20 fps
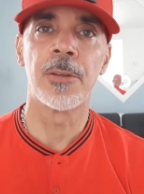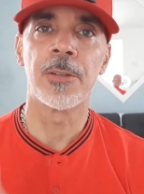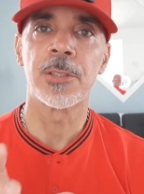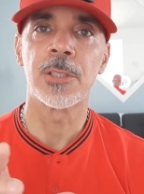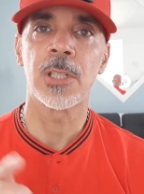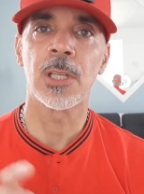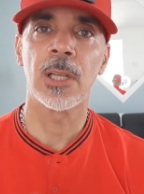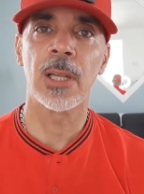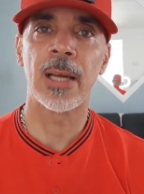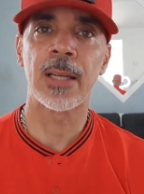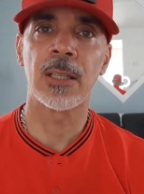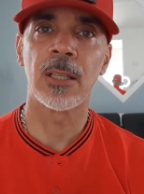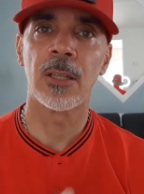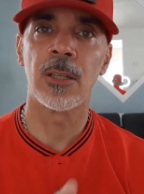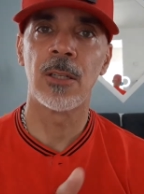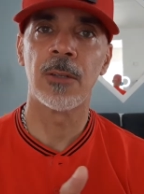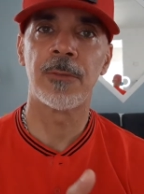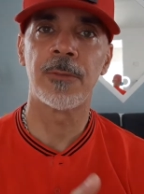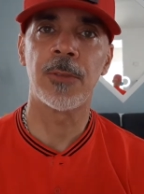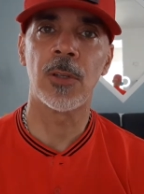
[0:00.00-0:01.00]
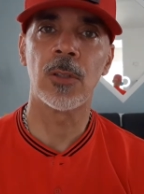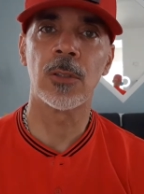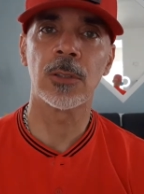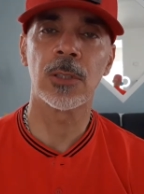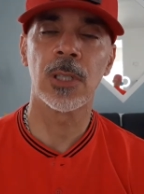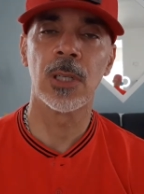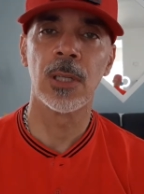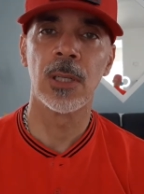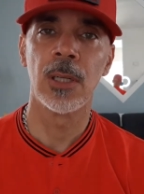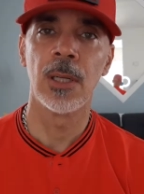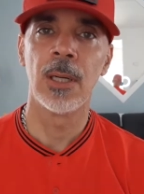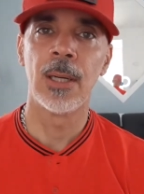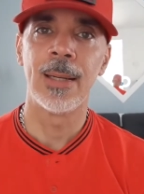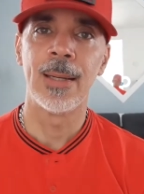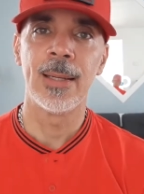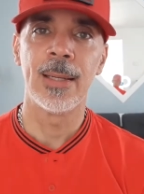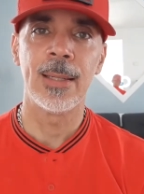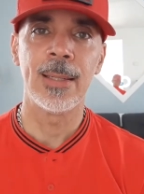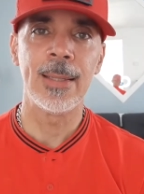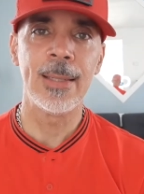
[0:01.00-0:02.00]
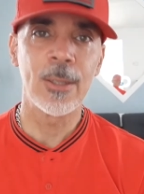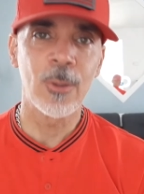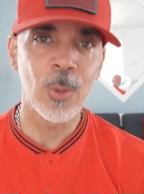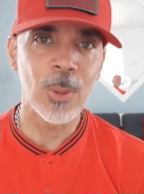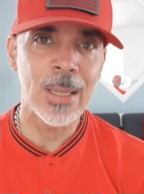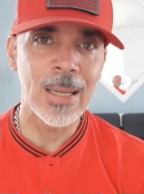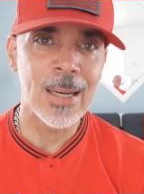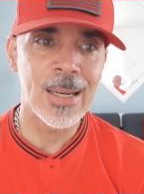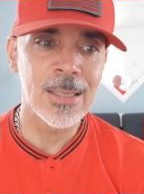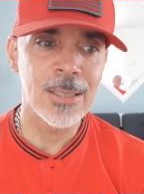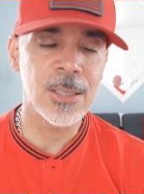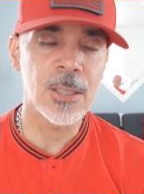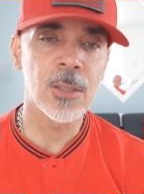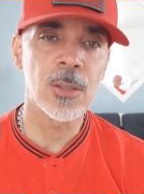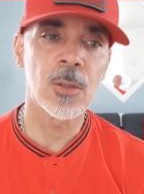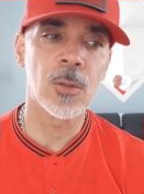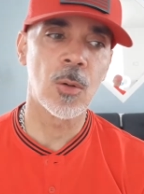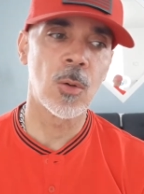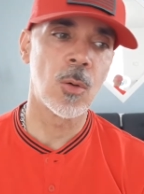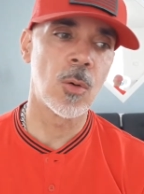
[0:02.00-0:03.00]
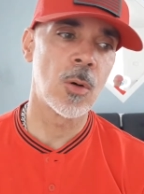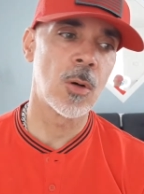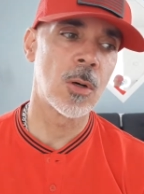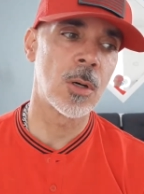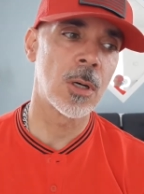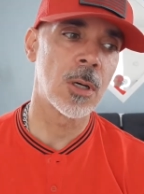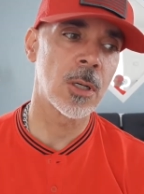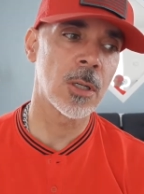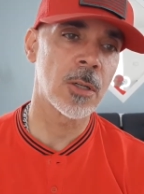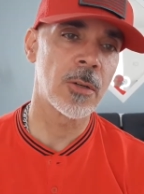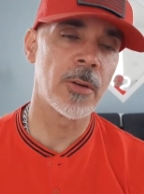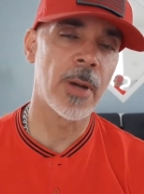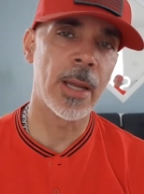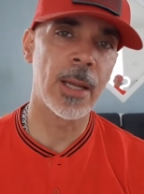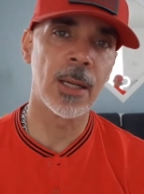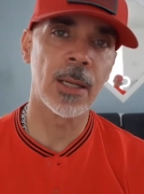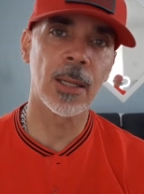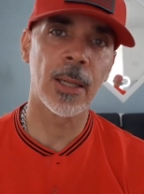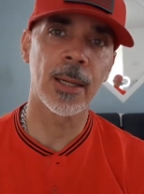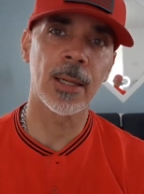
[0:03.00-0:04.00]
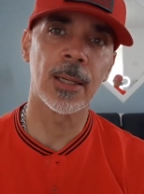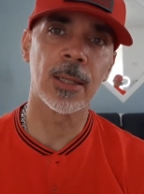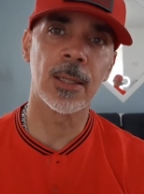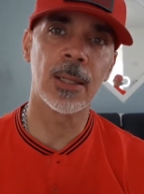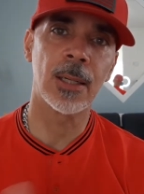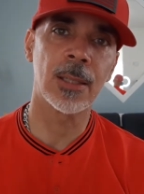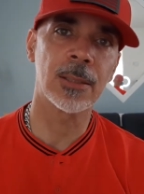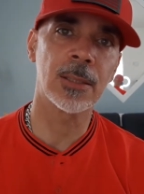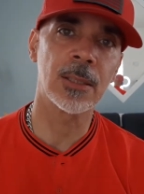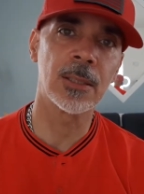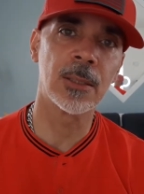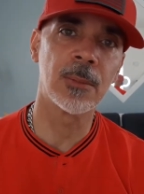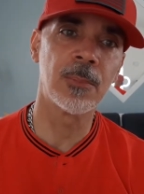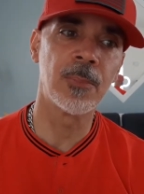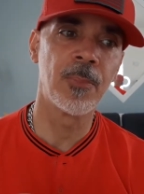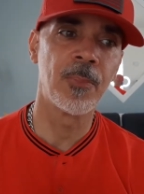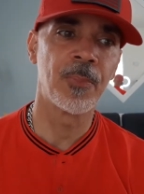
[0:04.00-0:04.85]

select the default equalizer or create like a custom